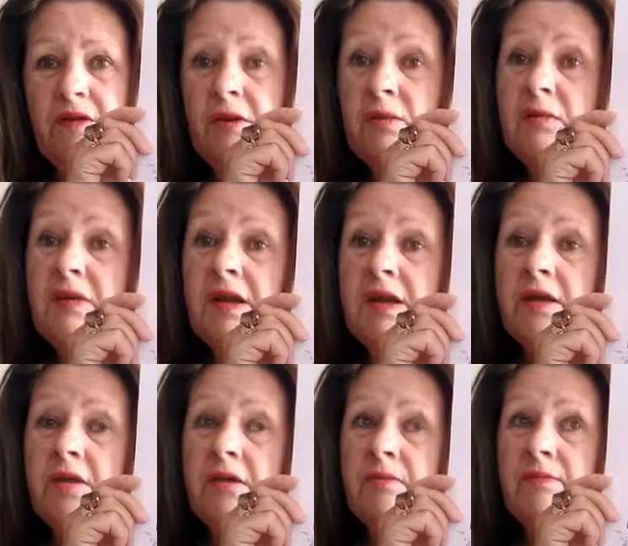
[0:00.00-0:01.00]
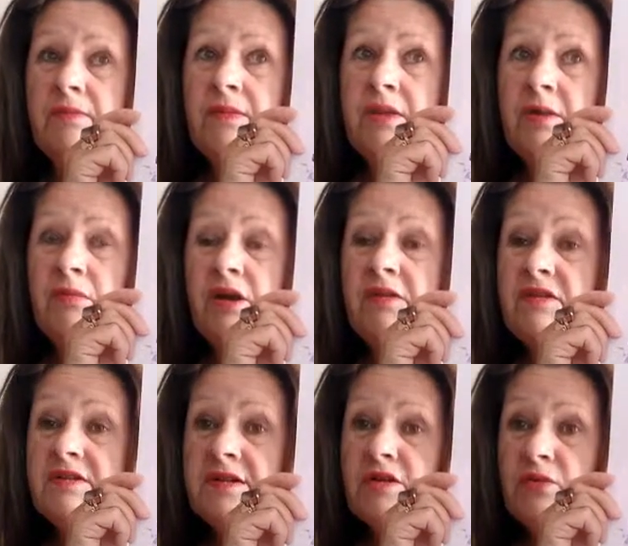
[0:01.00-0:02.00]
If anyone would like a
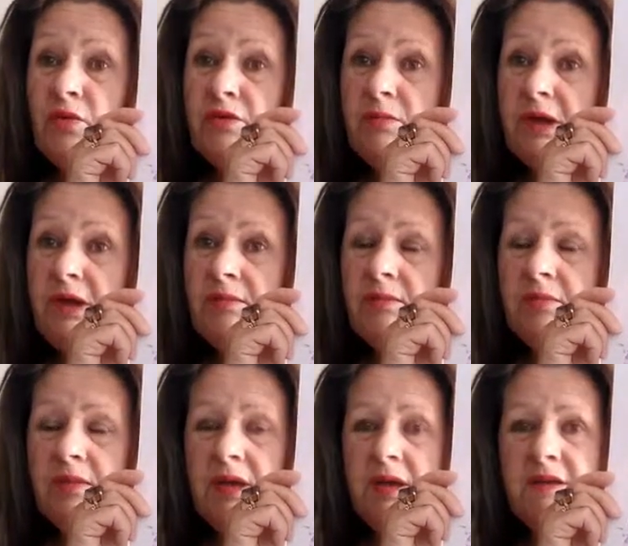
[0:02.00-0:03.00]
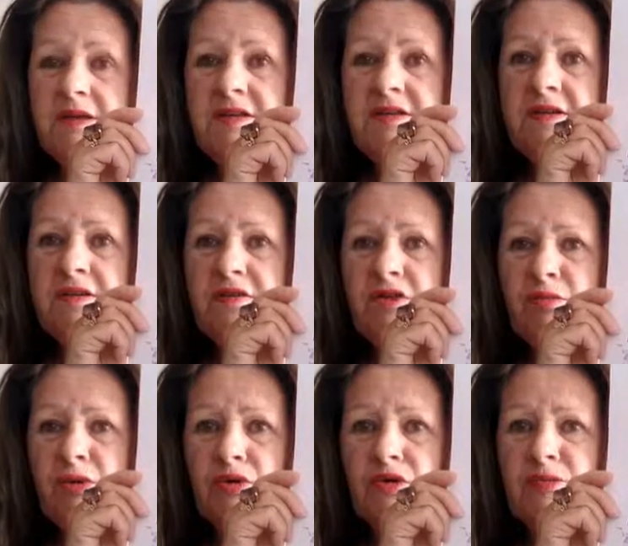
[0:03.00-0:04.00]
private session with me, again, details in
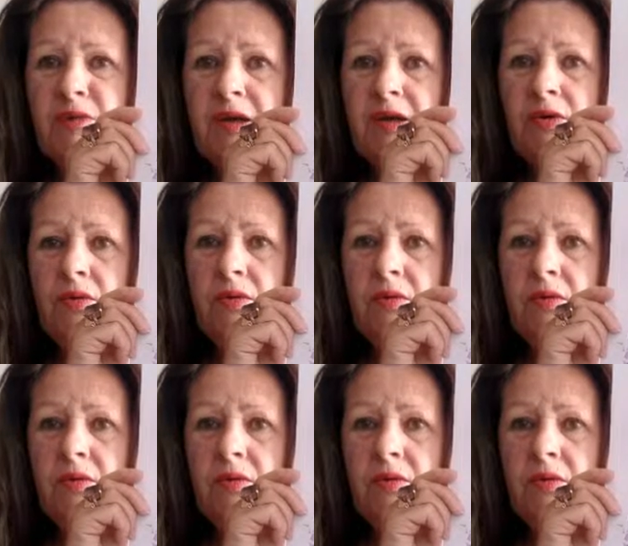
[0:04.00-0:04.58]
the box below.